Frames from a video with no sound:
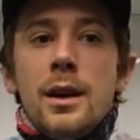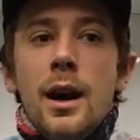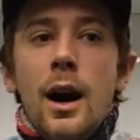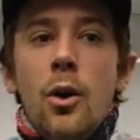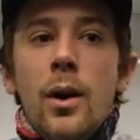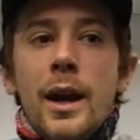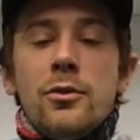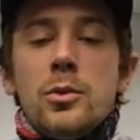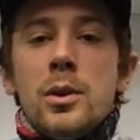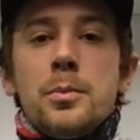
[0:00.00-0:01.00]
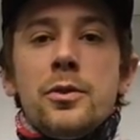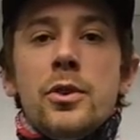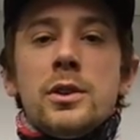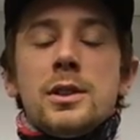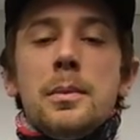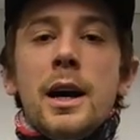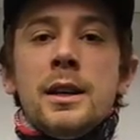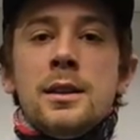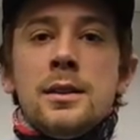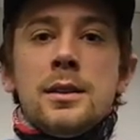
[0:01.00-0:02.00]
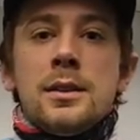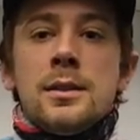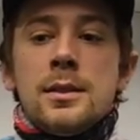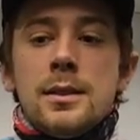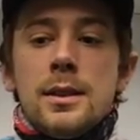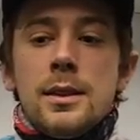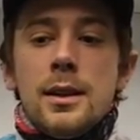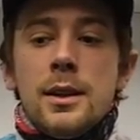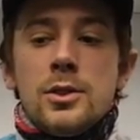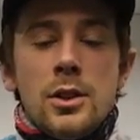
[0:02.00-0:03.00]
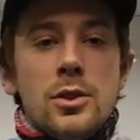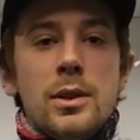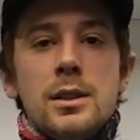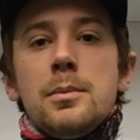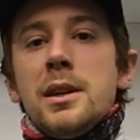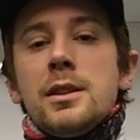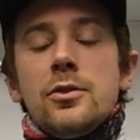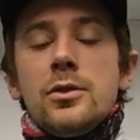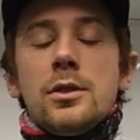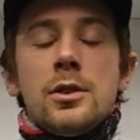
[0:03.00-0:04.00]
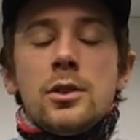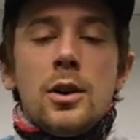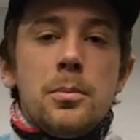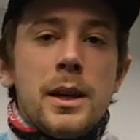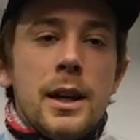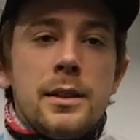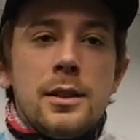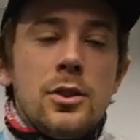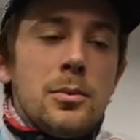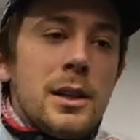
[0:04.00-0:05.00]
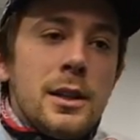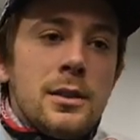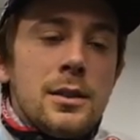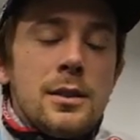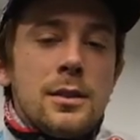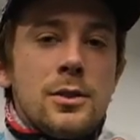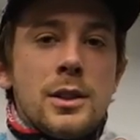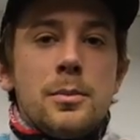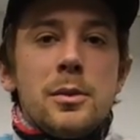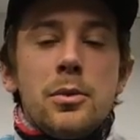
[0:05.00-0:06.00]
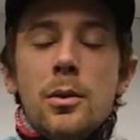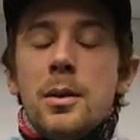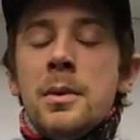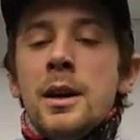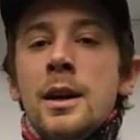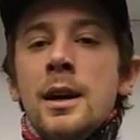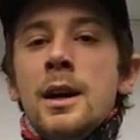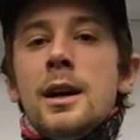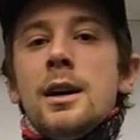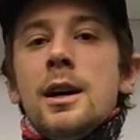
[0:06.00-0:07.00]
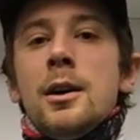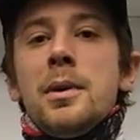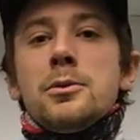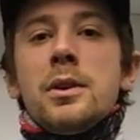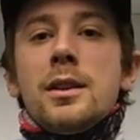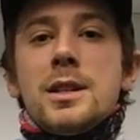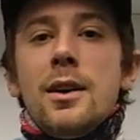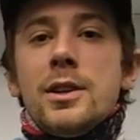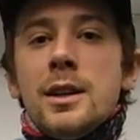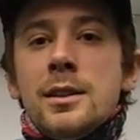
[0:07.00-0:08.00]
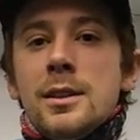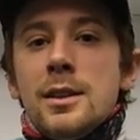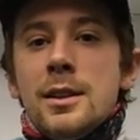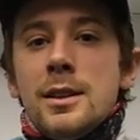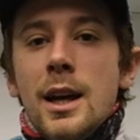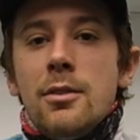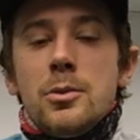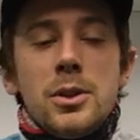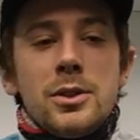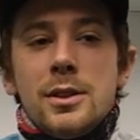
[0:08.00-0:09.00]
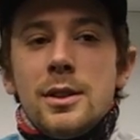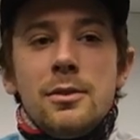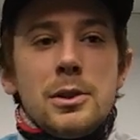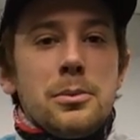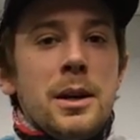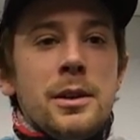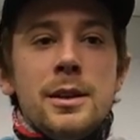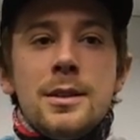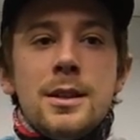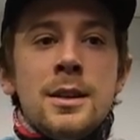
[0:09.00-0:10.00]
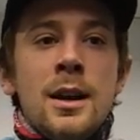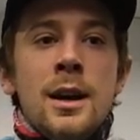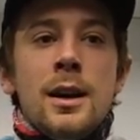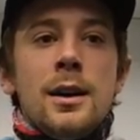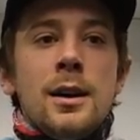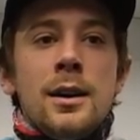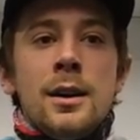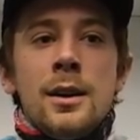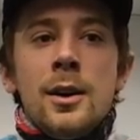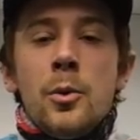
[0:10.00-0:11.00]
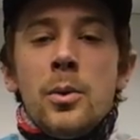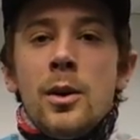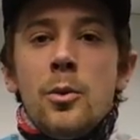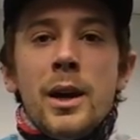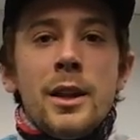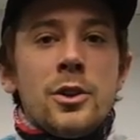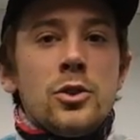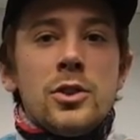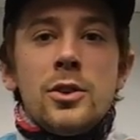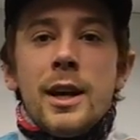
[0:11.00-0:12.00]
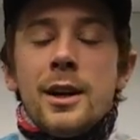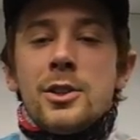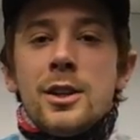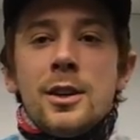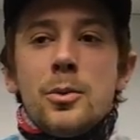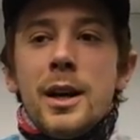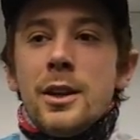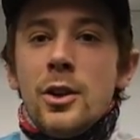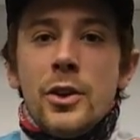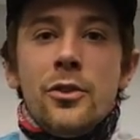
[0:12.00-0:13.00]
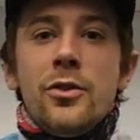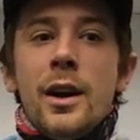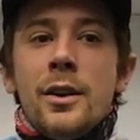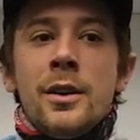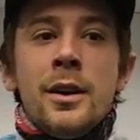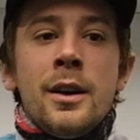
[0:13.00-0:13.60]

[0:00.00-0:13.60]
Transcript: how everyone prefers the bike is uh, is not so easy, but if you're not complicated, normally it's, uh, it's not a big problem. Uh, but with Xavi and uh, David was uh, was very easy. Uh, we had a good connection. We had a lot of fun,